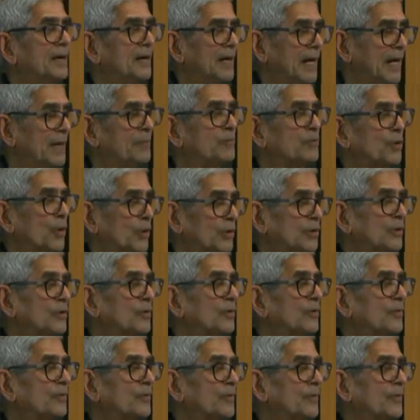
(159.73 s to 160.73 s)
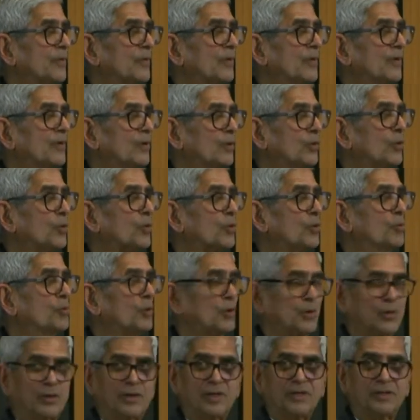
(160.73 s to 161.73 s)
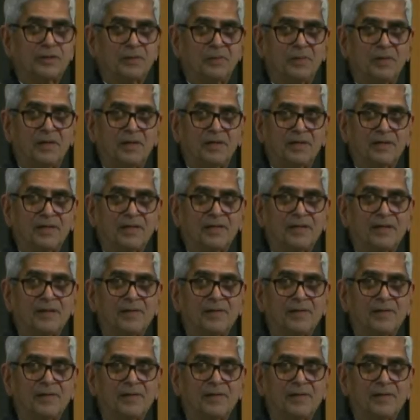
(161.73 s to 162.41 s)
I'm talking of locomotor disability.